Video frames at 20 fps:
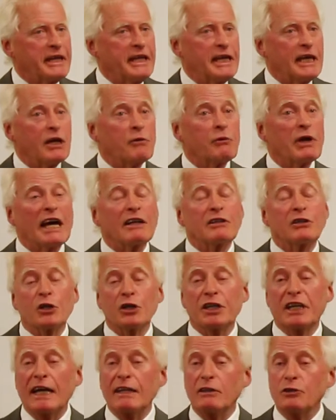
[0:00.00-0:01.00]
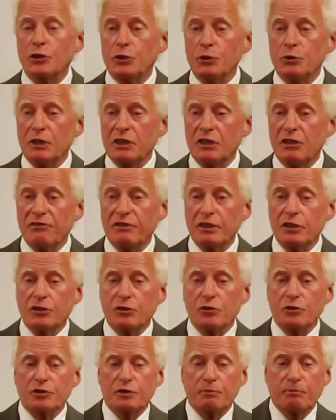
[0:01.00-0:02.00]
here we had, again, two
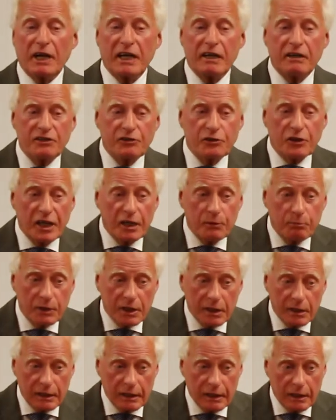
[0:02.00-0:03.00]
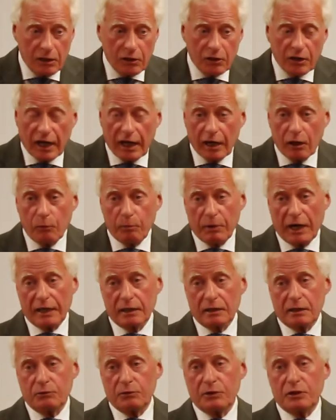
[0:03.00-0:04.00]
individuals Barry Draper, a
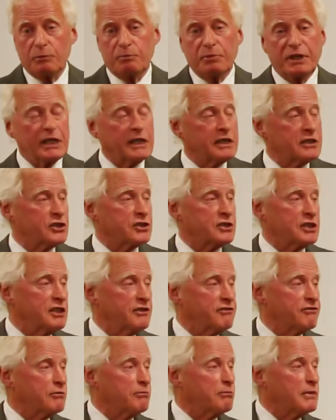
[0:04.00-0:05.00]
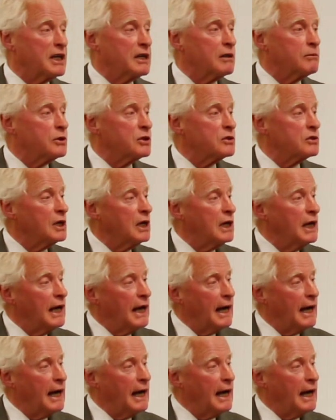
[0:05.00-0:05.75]
chiropractor with a PhD from Melbourne,